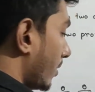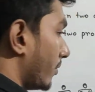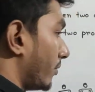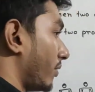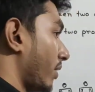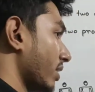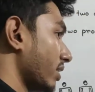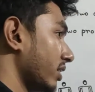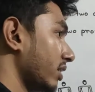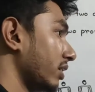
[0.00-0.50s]

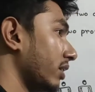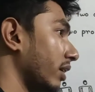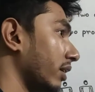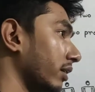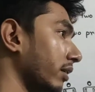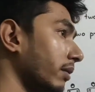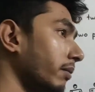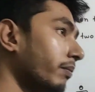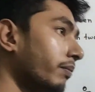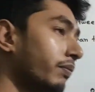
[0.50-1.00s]

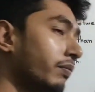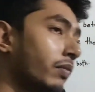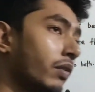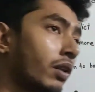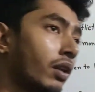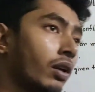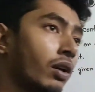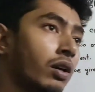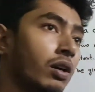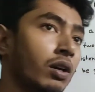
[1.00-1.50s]
President
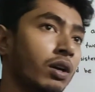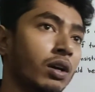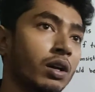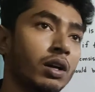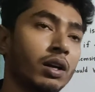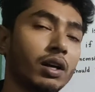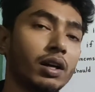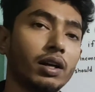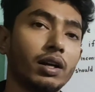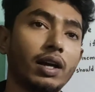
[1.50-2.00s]

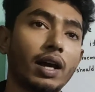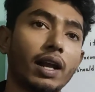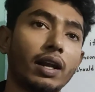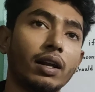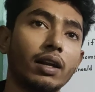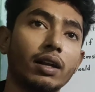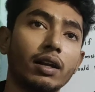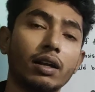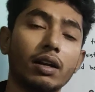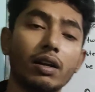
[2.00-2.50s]

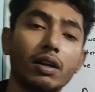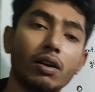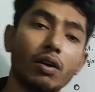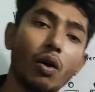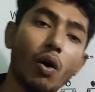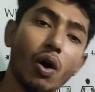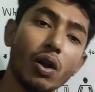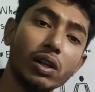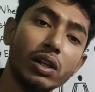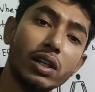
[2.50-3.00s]
can
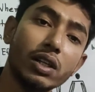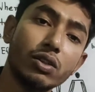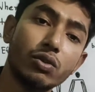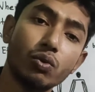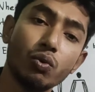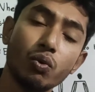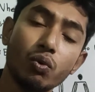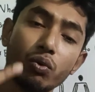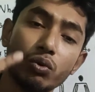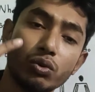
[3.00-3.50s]
only
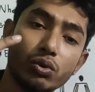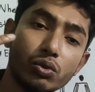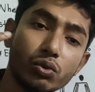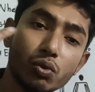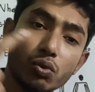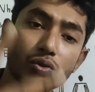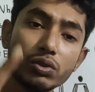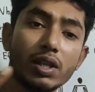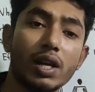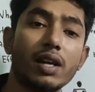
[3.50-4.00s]
do
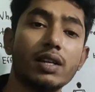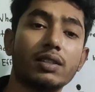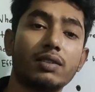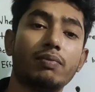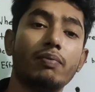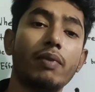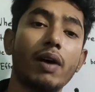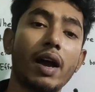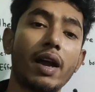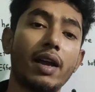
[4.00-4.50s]
two things
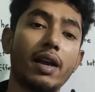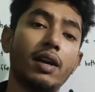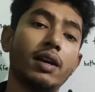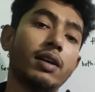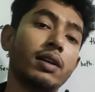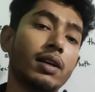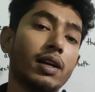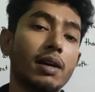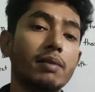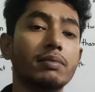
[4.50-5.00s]
by
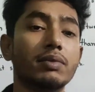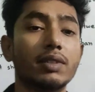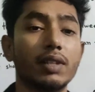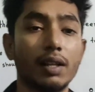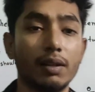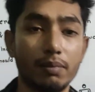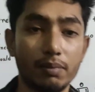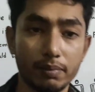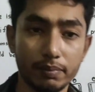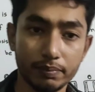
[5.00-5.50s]

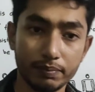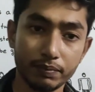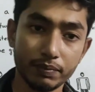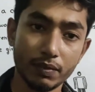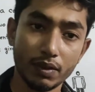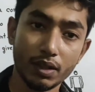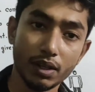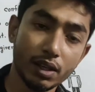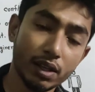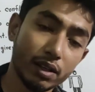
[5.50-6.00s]
himself.
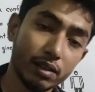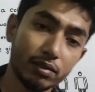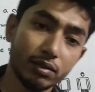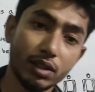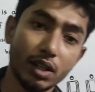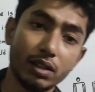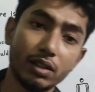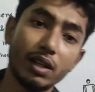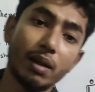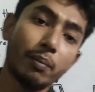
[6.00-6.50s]

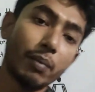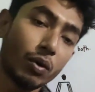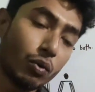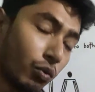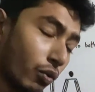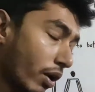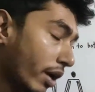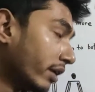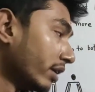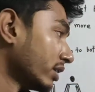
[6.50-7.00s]
That number
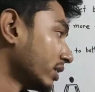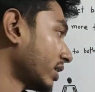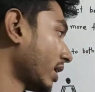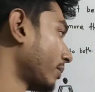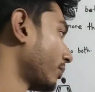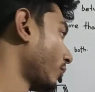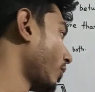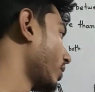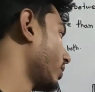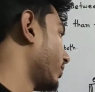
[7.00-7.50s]
one is
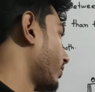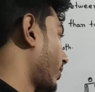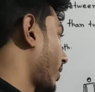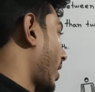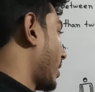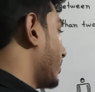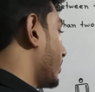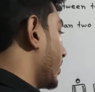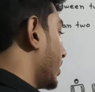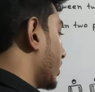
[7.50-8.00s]
appoints
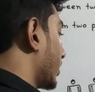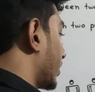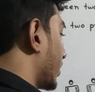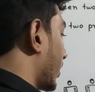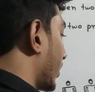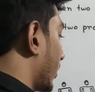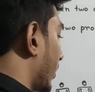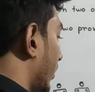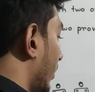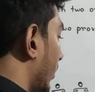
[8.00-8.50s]
Prime Minister,